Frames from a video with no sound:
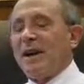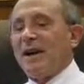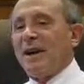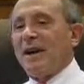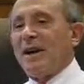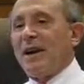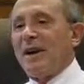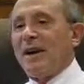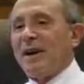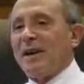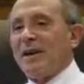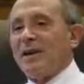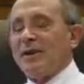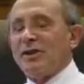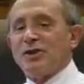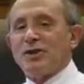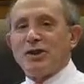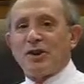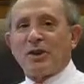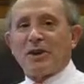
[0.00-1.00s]
and
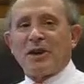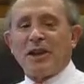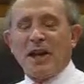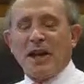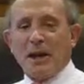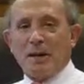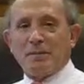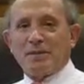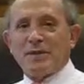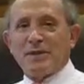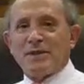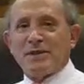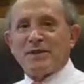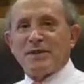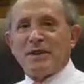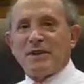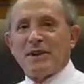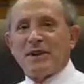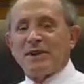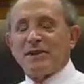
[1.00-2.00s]
the chair collapsed. It
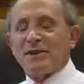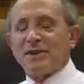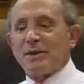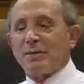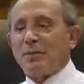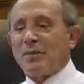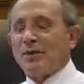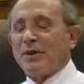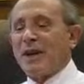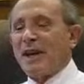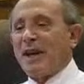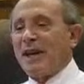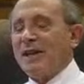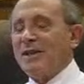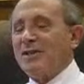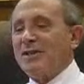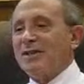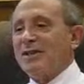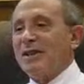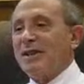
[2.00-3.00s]
sounded like a simple
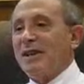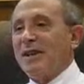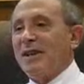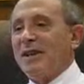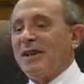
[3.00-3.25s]
case.